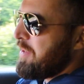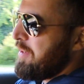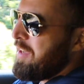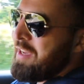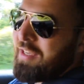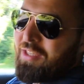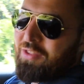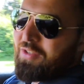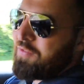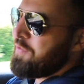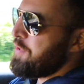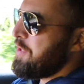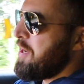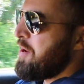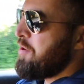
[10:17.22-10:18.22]
liking this
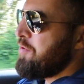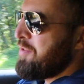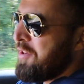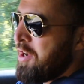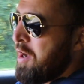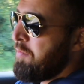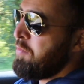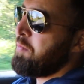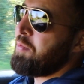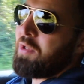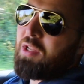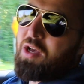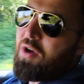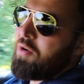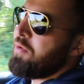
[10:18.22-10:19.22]
video, comment
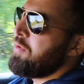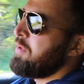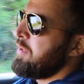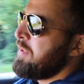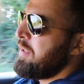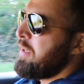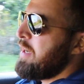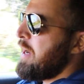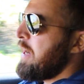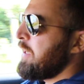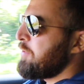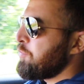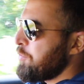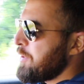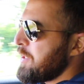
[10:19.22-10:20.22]
below.
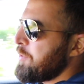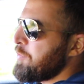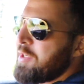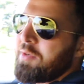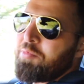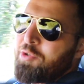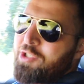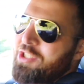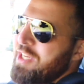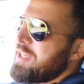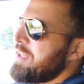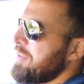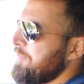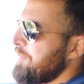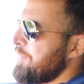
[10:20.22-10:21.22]
I'd really
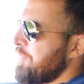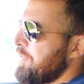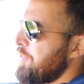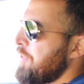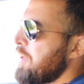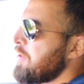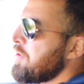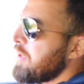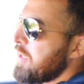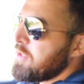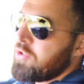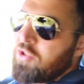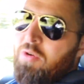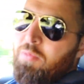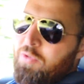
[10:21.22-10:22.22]
appreciate it. Thank you
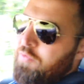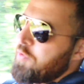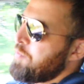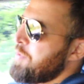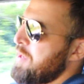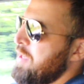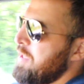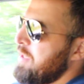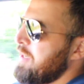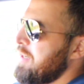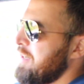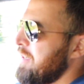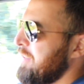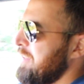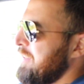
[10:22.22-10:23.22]
guys so much for being
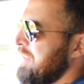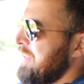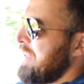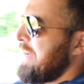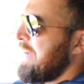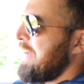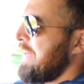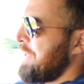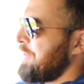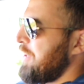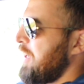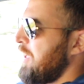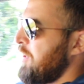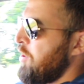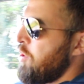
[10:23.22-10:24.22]
here, and
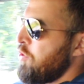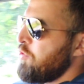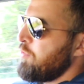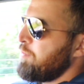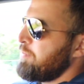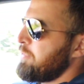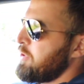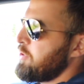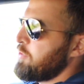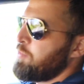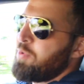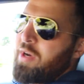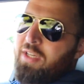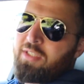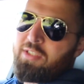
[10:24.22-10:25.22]
I'll hope to
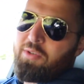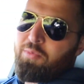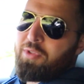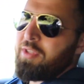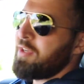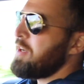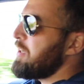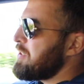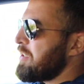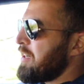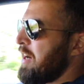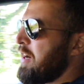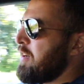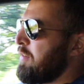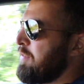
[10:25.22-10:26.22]
surprise you with a nicer
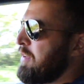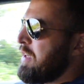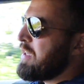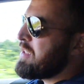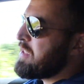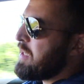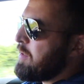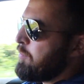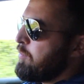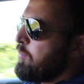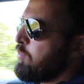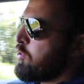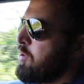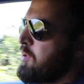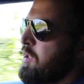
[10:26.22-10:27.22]
car even next time,
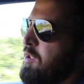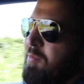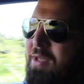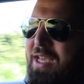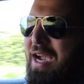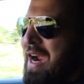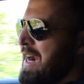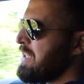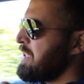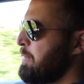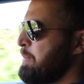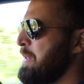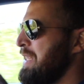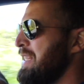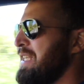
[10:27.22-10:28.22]
which is going to be hard to
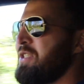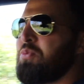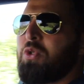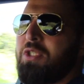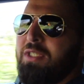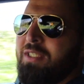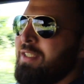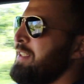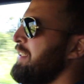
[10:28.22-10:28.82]
beat this one.